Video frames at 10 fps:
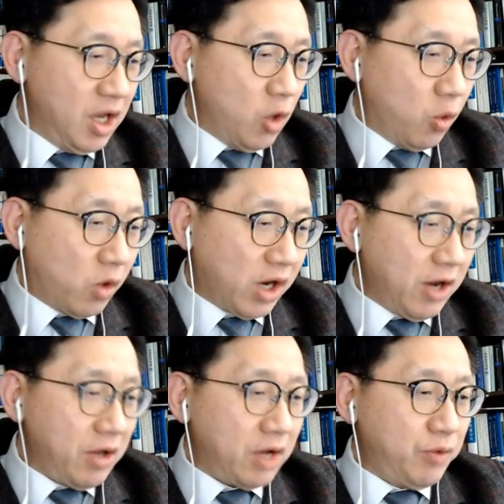or
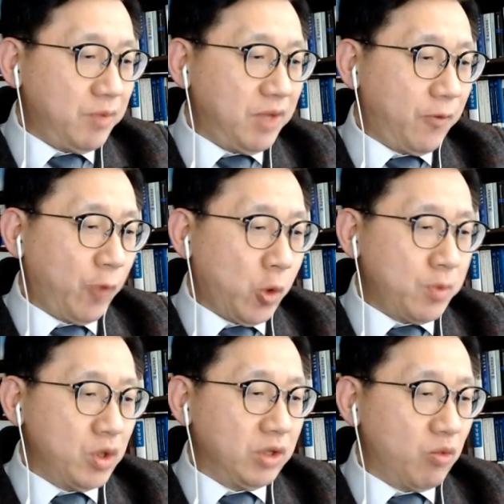
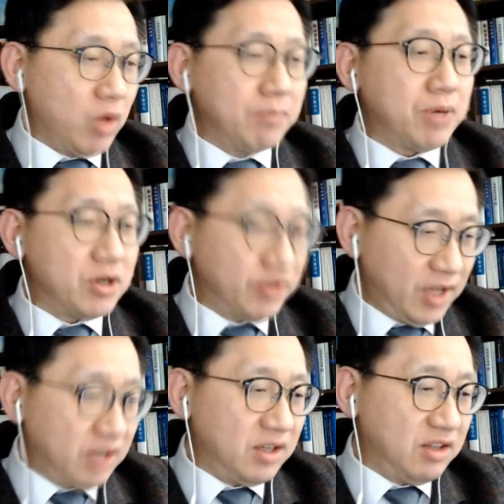
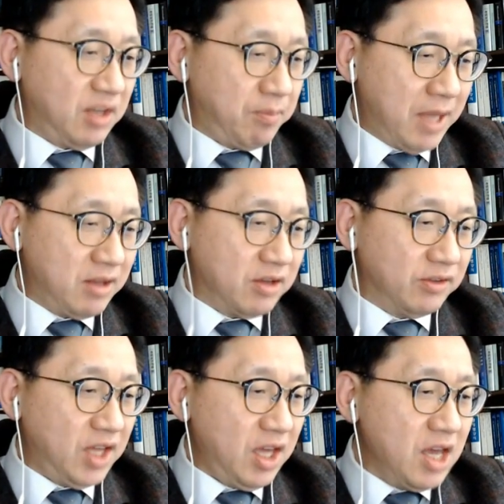54.1%
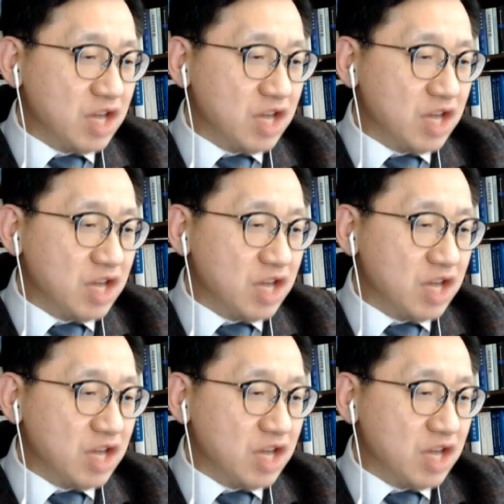dependency,